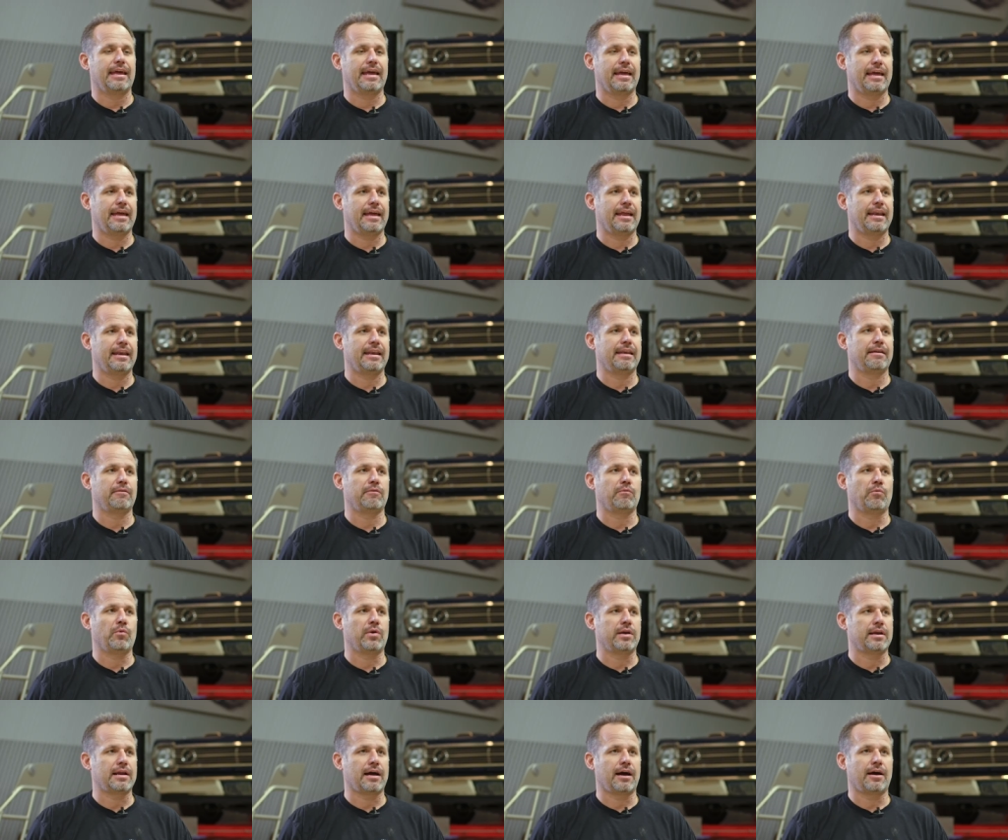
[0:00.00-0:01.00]
and
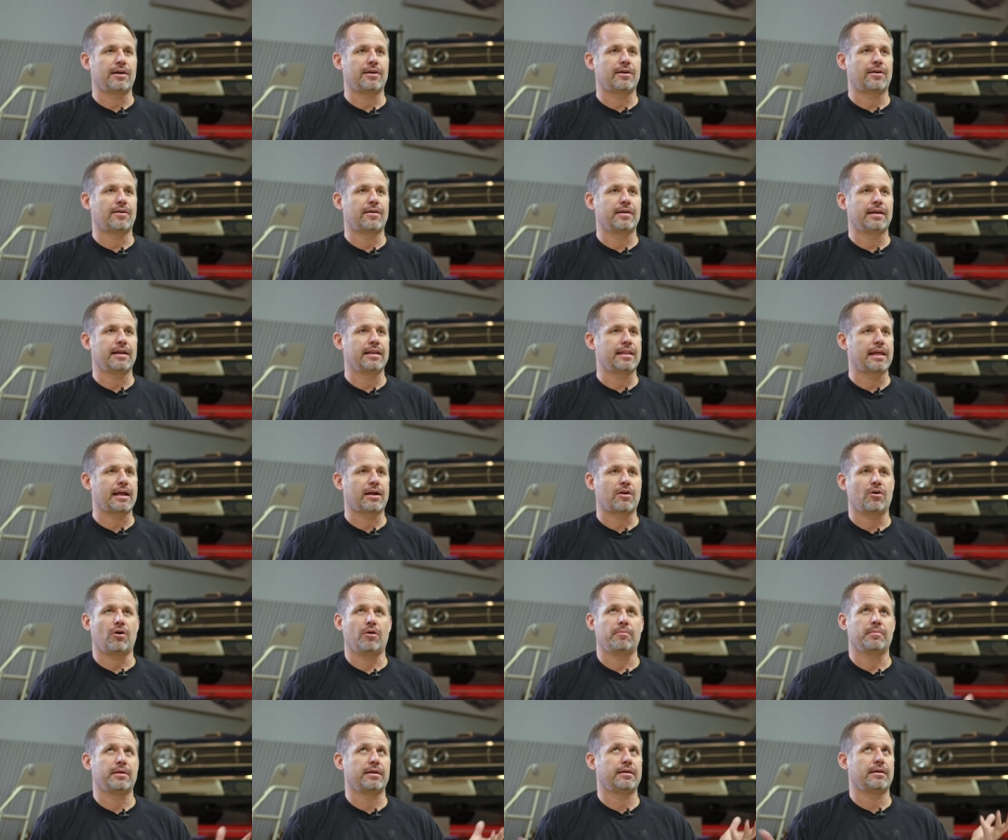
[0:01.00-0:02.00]
went down there, and then they
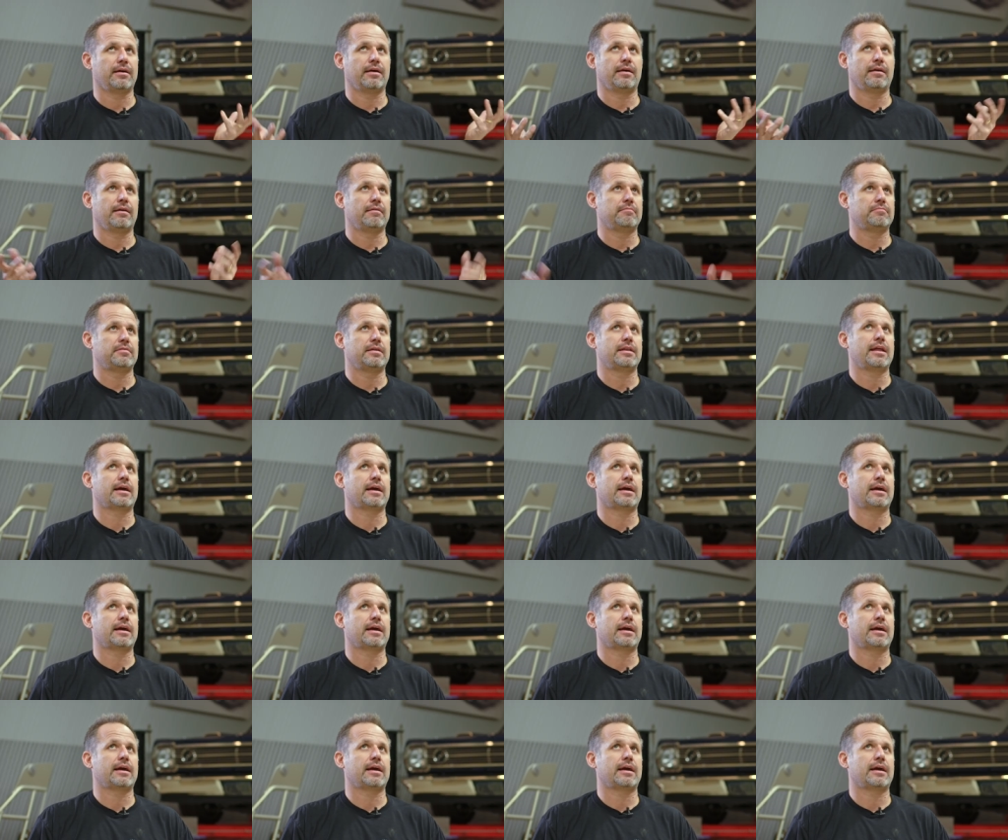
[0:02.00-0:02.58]
called me the